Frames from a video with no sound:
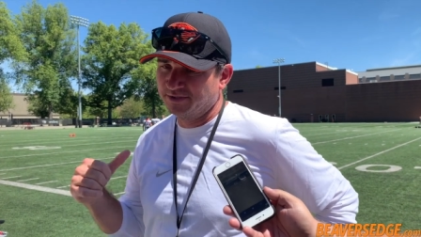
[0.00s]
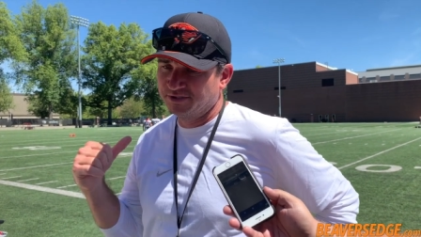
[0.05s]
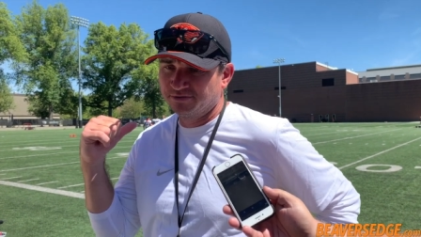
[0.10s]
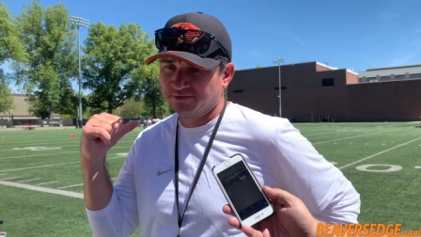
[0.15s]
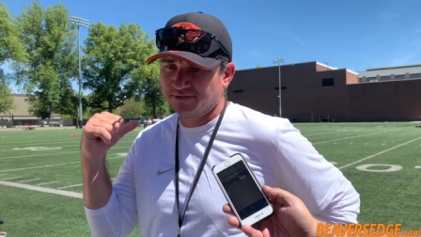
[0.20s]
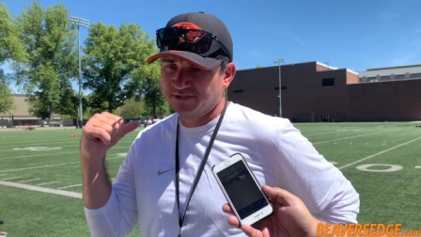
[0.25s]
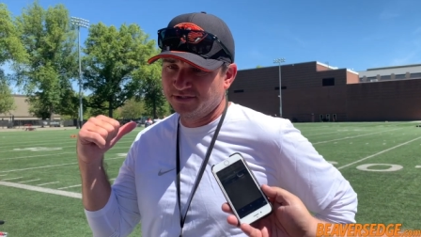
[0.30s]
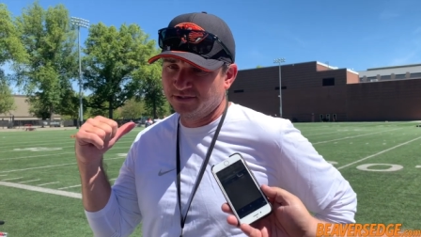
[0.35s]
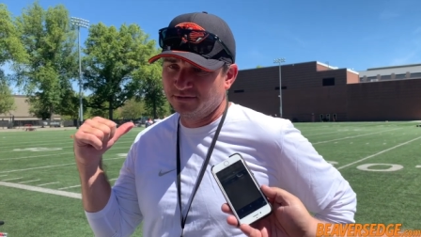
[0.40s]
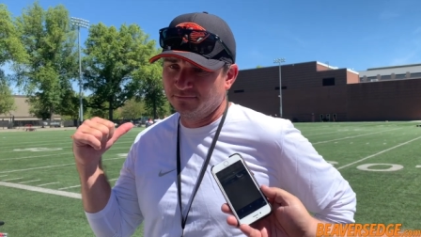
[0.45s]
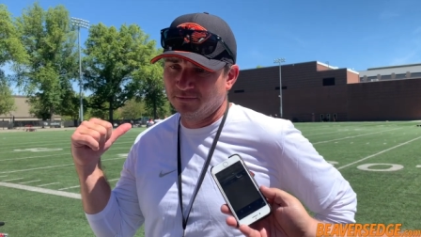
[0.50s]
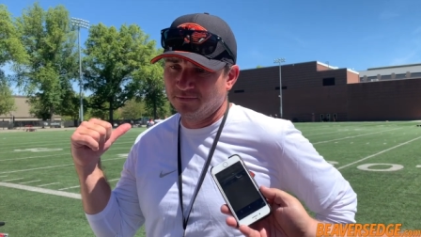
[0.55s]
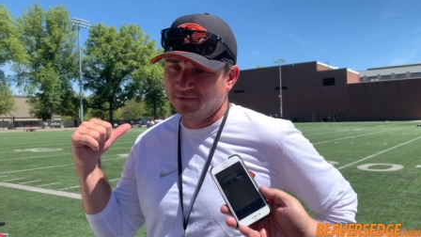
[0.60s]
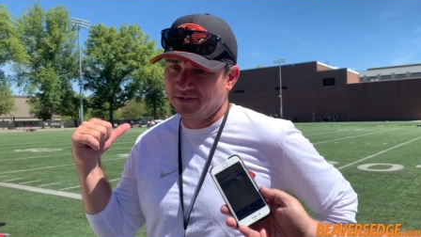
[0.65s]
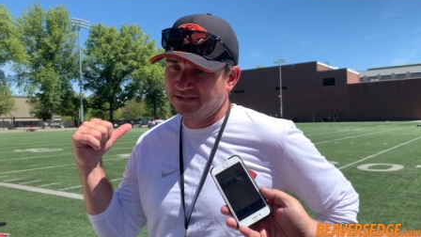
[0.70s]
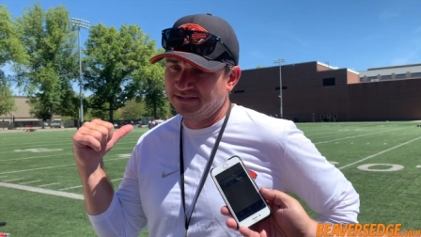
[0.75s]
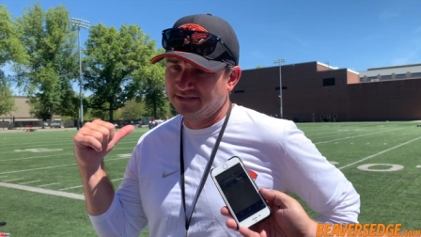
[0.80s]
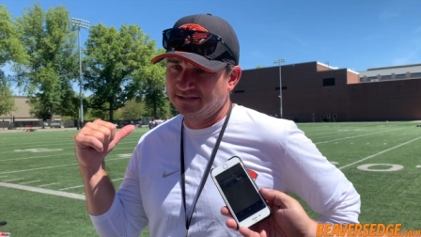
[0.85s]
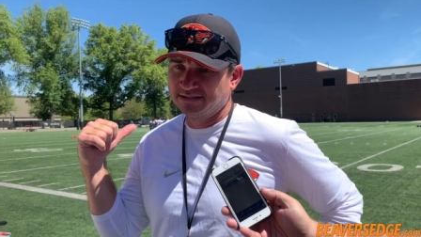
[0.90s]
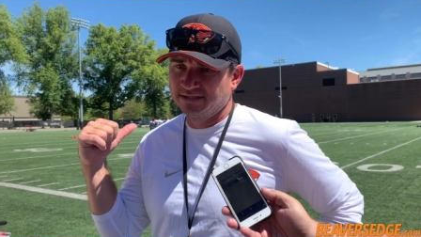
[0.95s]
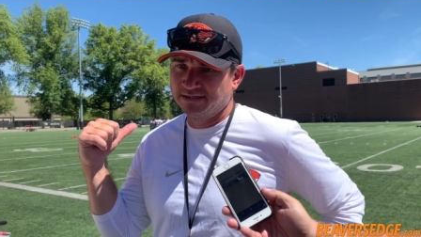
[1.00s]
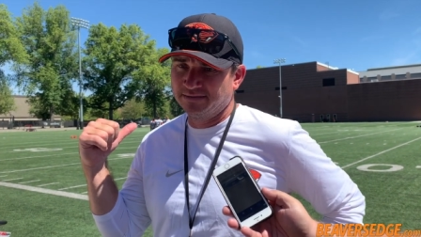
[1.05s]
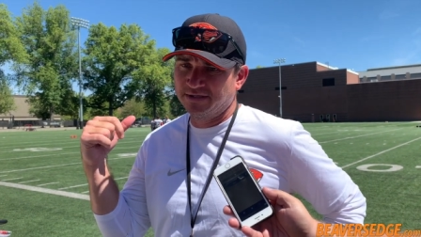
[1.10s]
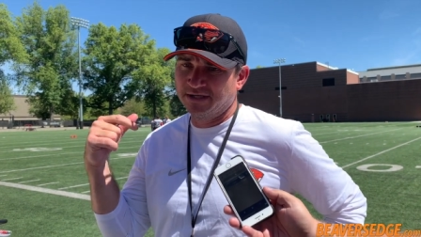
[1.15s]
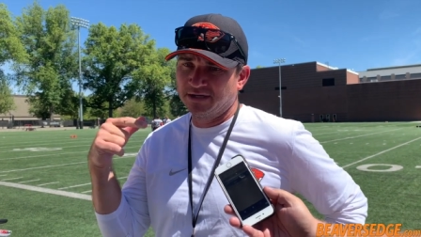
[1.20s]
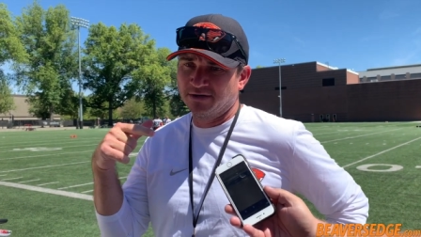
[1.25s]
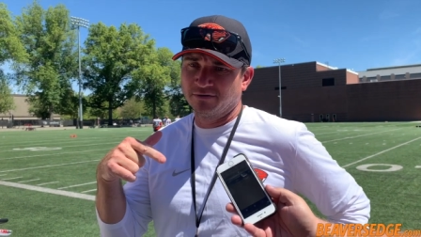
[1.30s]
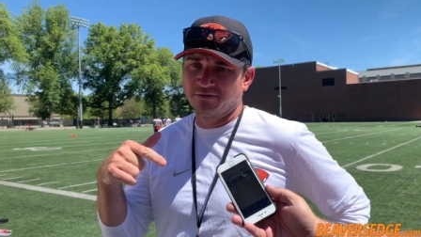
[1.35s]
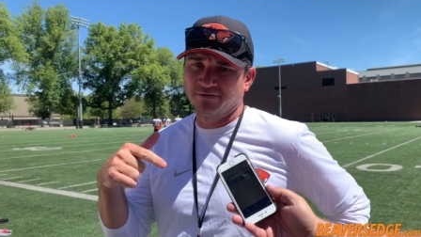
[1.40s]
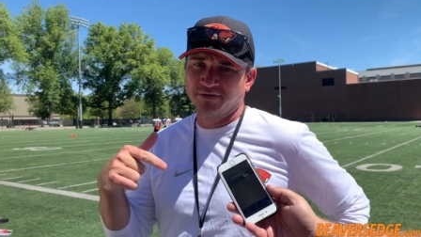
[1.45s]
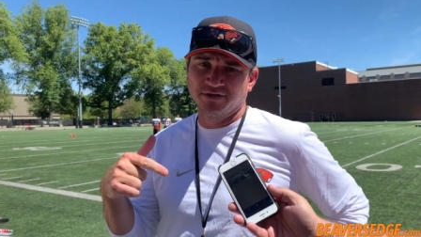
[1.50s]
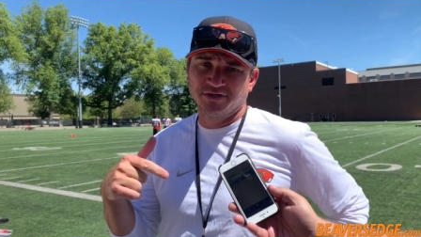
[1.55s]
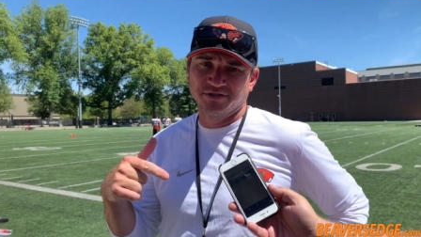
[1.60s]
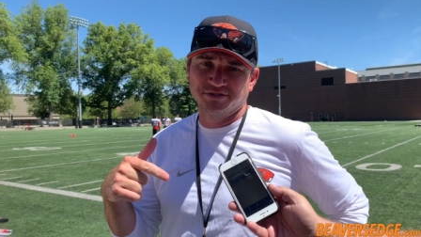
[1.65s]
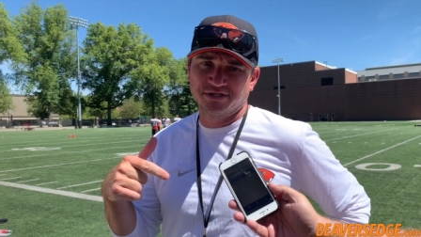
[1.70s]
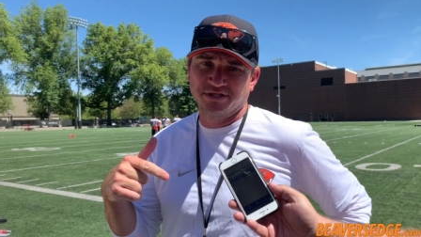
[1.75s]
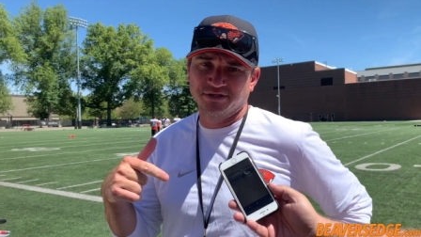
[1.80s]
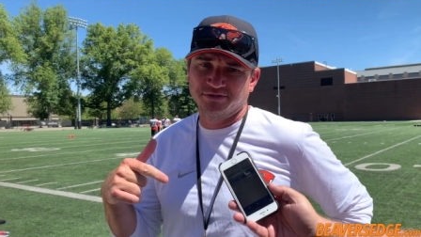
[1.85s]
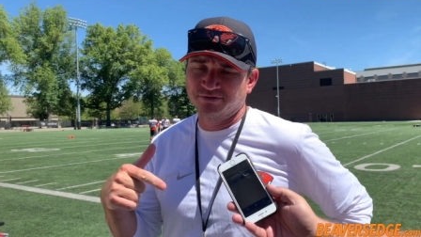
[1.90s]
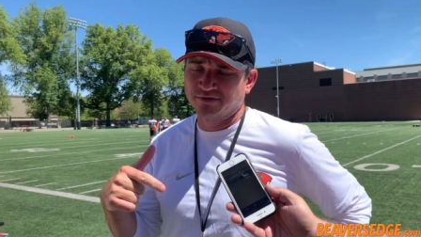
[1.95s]
Tristan leads the team down on
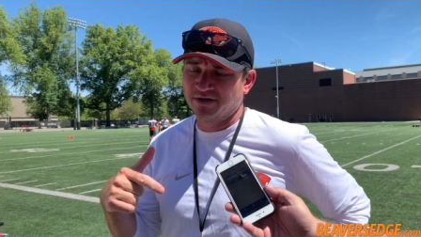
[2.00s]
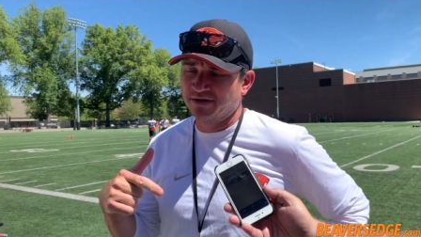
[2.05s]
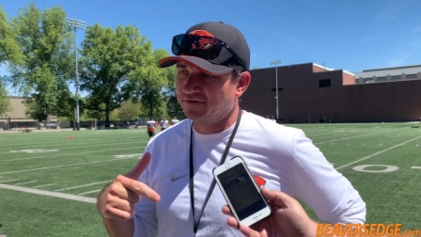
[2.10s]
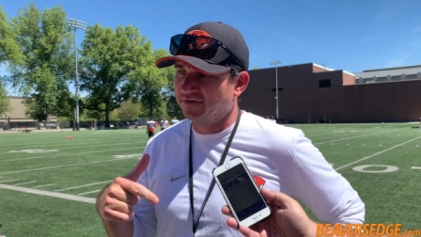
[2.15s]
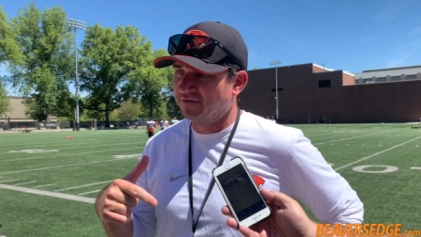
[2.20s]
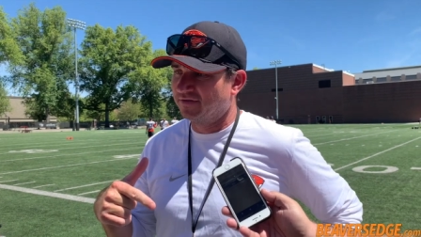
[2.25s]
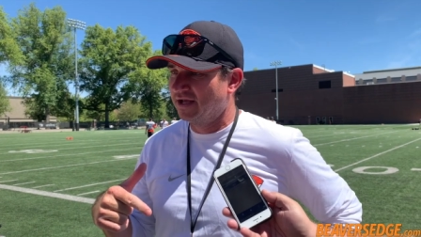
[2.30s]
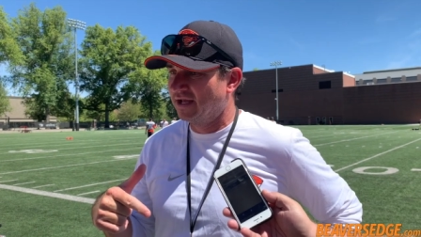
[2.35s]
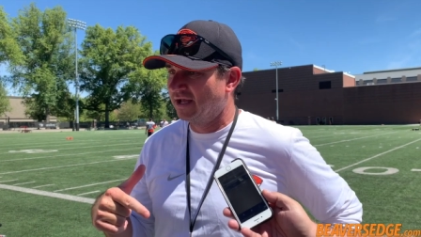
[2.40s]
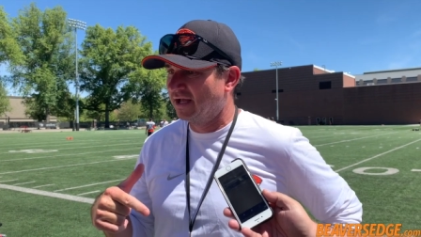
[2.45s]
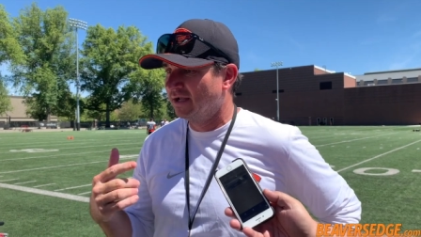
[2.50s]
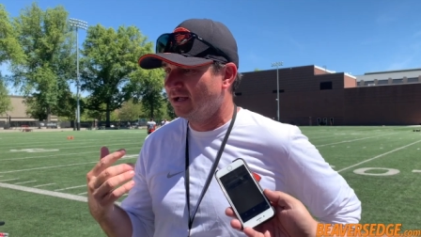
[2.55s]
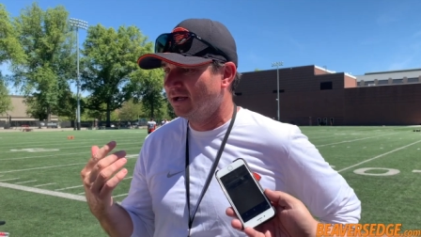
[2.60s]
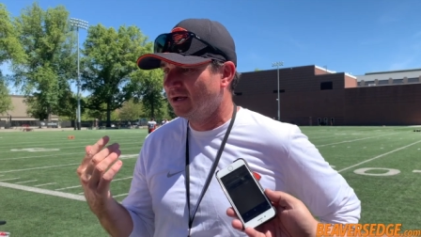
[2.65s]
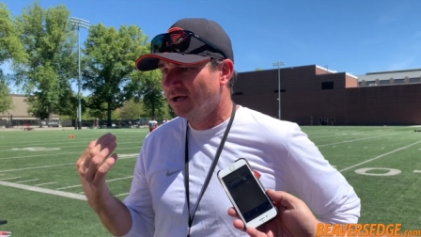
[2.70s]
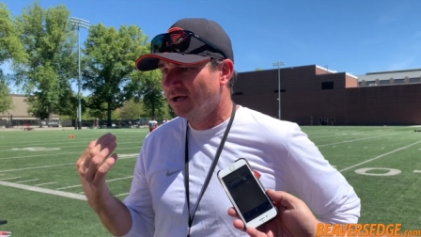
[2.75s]
touchdown drives today,